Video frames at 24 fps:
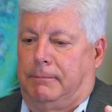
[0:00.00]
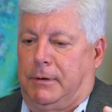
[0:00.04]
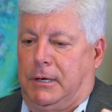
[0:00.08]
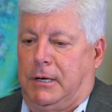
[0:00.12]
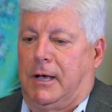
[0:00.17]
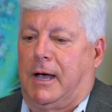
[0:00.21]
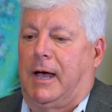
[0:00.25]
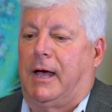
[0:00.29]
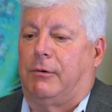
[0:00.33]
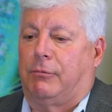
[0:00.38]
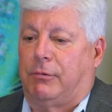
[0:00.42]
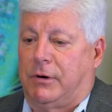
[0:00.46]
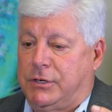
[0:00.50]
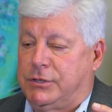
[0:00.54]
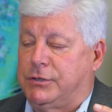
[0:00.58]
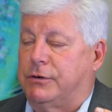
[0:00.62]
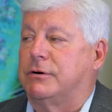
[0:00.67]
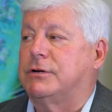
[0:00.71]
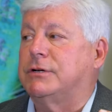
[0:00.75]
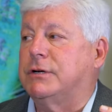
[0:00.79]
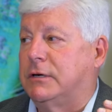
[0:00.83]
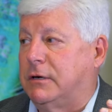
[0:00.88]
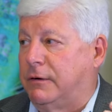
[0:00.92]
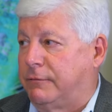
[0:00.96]
beyond
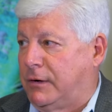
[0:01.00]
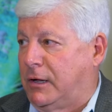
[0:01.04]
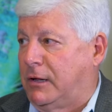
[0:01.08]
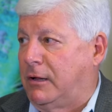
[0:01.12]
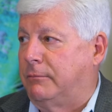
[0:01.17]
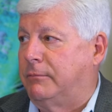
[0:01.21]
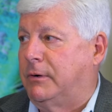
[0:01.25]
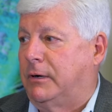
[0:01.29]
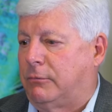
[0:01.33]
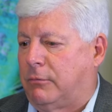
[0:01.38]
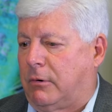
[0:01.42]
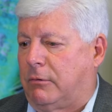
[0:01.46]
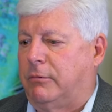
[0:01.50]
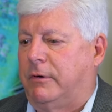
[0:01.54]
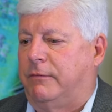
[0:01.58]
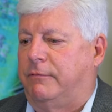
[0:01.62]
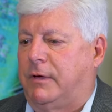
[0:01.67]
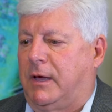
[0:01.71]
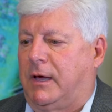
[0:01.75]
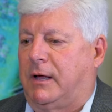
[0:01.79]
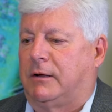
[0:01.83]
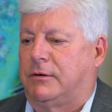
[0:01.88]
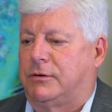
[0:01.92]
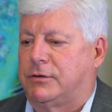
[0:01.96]
research and development, where
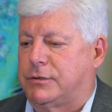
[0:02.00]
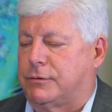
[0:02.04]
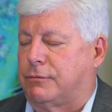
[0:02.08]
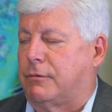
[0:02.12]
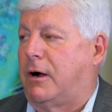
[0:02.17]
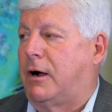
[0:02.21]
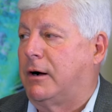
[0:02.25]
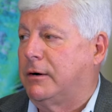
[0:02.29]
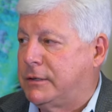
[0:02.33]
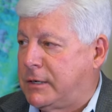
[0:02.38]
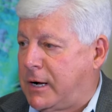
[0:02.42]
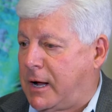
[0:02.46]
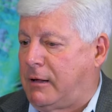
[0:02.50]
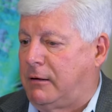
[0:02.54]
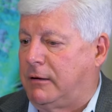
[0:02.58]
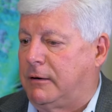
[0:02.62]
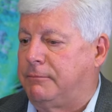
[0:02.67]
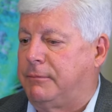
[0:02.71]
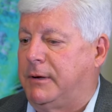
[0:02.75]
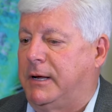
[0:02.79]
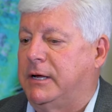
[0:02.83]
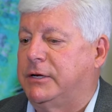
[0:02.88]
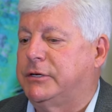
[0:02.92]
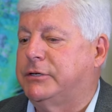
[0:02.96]
we've got a strong
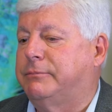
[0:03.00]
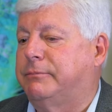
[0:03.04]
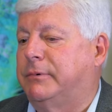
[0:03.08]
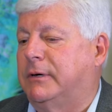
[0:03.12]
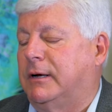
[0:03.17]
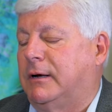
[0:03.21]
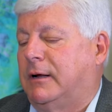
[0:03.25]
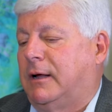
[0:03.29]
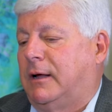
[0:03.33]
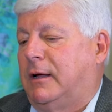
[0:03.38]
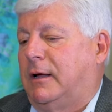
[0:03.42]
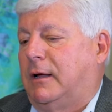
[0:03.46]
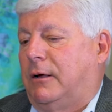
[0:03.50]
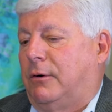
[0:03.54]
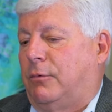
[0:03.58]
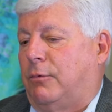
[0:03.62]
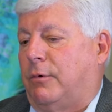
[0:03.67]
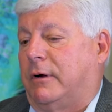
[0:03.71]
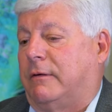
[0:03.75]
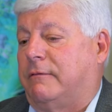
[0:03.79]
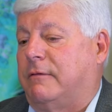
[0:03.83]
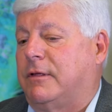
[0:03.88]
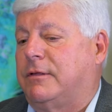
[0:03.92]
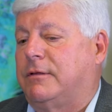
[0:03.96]
talent base. But mm-hmm.
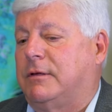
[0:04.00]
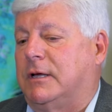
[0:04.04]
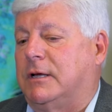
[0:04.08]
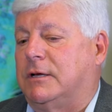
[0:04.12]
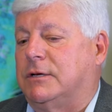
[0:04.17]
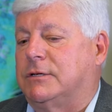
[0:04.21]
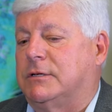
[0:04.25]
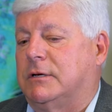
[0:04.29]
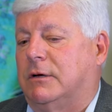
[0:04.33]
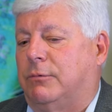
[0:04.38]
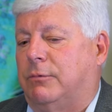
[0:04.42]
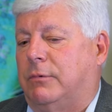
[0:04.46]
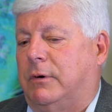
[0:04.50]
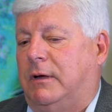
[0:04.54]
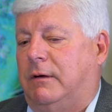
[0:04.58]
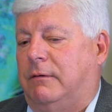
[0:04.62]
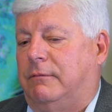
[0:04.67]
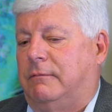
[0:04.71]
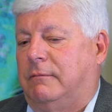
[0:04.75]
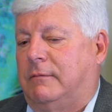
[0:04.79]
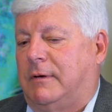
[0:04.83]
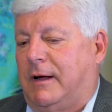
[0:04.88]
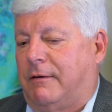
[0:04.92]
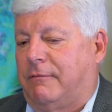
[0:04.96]
one of the things that
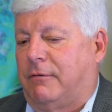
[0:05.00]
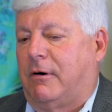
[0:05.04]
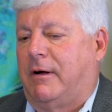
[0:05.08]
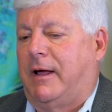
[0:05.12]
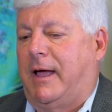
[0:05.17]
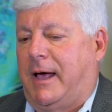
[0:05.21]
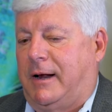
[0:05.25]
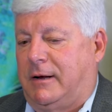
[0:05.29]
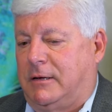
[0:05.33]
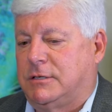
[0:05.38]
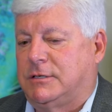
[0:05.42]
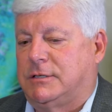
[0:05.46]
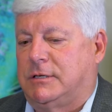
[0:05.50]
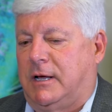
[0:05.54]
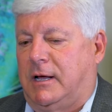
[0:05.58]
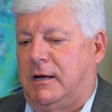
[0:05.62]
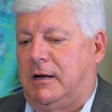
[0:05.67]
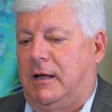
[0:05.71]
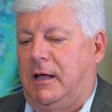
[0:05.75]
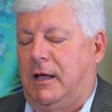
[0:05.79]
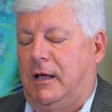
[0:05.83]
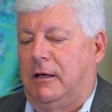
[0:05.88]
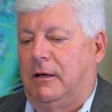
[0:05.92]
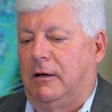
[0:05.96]
we've never had in San
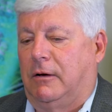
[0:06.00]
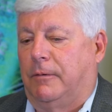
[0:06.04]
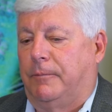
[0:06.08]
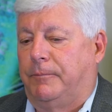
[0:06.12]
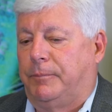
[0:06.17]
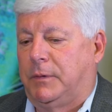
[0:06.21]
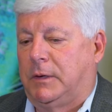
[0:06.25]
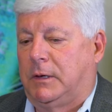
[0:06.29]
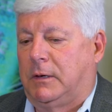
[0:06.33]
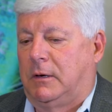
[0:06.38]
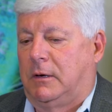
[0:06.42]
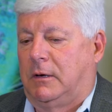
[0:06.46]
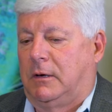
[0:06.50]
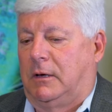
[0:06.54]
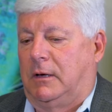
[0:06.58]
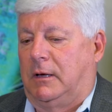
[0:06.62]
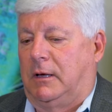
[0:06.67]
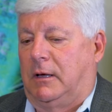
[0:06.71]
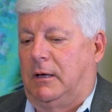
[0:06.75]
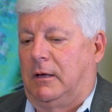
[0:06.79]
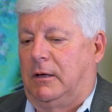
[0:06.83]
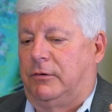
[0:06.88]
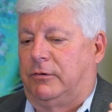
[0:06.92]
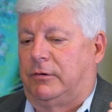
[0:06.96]
Diego
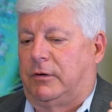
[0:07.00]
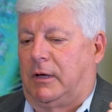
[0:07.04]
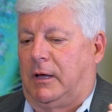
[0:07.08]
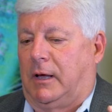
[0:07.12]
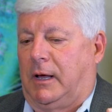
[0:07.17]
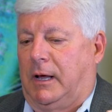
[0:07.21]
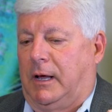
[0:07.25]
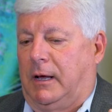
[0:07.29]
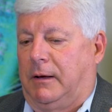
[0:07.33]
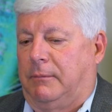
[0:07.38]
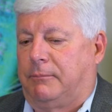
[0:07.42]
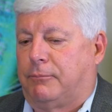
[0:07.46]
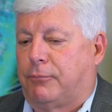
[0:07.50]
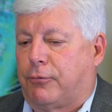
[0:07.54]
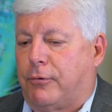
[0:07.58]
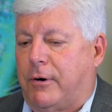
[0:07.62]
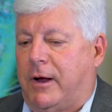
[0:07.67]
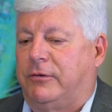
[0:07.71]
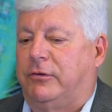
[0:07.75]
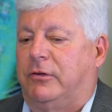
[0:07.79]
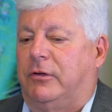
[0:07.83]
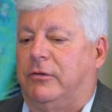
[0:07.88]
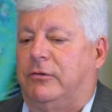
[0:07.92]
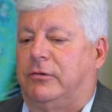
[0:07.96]
is a
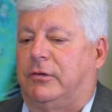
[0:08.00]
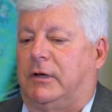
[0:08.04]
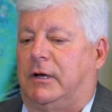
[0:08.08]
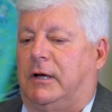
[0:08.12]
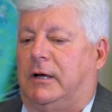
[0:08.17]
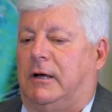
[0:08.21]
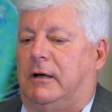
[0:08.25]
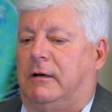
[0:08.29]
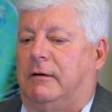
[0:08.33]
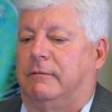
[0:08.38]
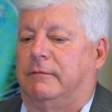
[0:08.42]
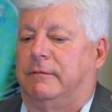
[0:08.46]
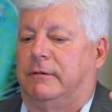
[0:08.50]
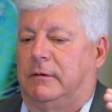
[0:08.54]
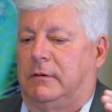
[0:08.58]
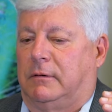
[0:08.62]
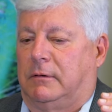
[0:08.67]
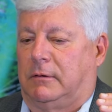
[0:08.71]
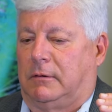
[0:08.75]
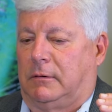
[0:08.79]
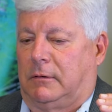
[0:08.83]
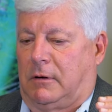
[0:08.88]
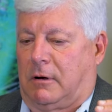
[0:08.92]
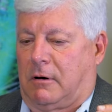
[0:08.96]
presence of
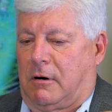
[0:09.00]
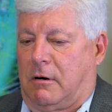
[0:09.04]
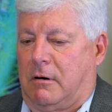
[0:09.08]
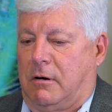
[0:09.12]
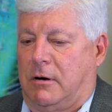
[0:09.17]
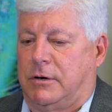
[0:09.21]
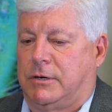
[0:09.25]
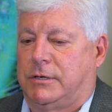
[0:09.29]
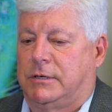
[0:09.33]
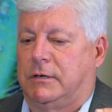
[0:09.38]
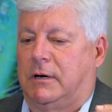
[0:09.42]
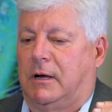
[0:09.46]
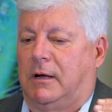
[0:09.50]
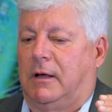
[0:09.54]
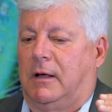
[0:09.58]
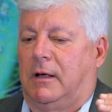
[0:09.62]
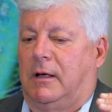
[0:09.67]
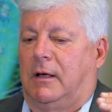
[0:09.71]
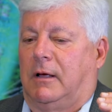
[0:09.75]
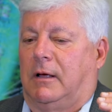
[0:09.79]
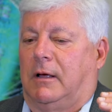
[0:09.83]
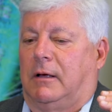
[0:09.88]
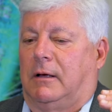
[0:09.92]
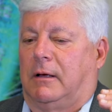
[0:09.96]
large
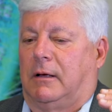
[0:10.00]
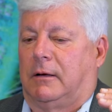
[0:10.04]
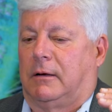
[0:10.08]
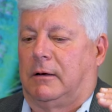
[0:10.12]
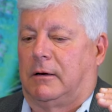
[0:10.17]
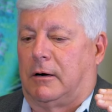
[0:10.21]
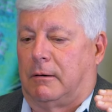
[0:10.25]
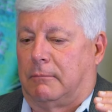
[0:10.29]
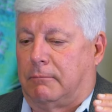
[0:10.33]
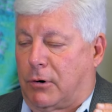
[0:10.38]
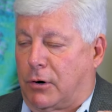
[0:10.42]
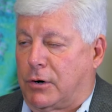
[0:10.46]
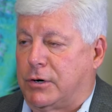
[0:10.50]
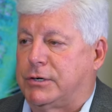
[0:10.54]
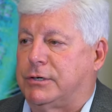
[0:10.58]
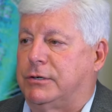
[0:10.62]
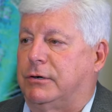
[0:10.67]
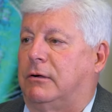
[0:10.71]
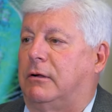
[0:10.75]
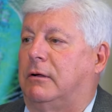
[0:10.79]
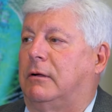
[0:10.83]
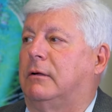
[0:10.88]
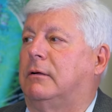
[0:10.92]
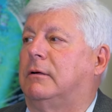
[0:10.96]

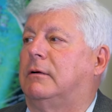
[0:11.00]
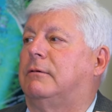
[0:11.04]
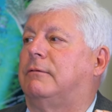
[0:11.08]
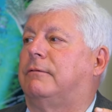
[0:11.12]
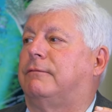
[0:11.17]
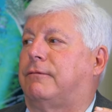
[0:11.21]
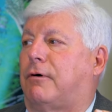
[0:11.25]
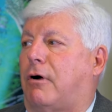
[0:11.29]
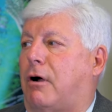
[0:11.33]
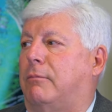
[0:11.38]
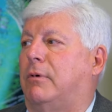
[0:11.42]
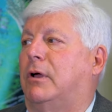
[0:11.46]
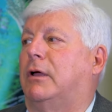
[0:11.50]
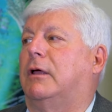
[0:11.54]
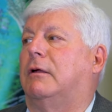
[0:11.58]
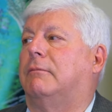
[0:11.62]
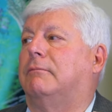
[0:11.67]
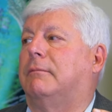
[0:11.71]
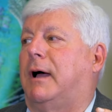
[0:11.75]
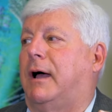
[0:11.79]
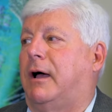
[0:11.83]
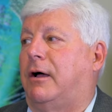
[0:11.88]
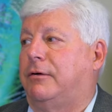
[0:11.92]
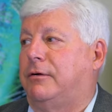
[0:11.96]
commercial pharma
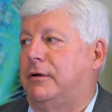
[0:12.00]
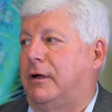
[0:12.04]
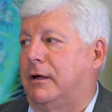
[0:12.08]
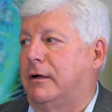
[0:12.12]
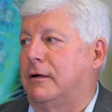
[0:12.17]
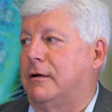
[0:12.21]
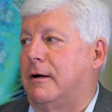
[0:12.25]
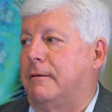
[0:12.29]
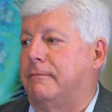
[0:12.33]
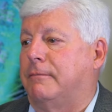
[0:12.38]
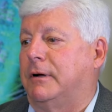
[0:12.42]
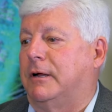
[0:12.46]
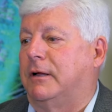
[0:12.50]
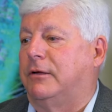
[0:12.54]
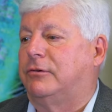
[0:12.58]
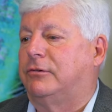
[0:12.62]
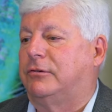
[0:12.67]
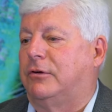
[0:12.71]
and biotech companies.